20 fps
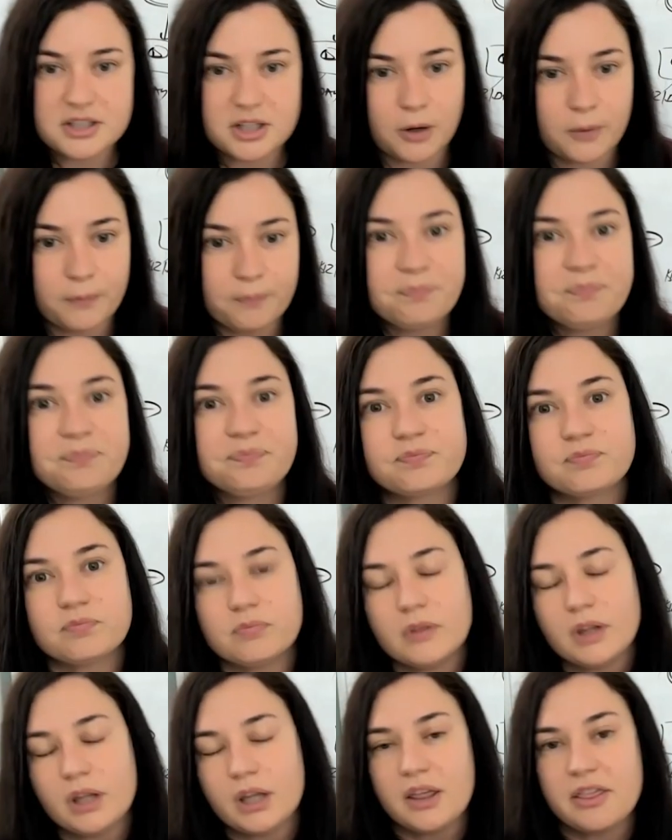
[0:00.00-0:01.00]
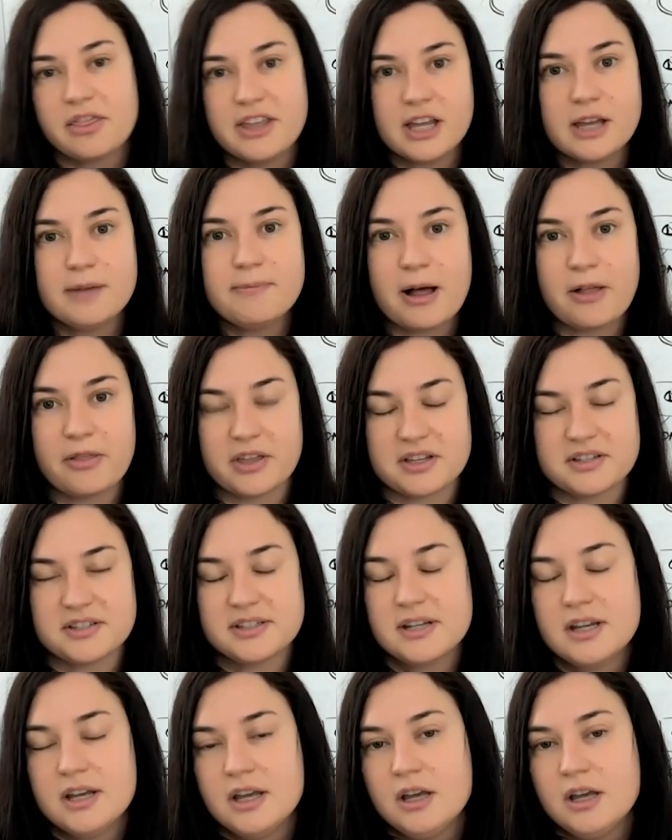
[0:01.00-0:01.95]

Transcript: So think about this.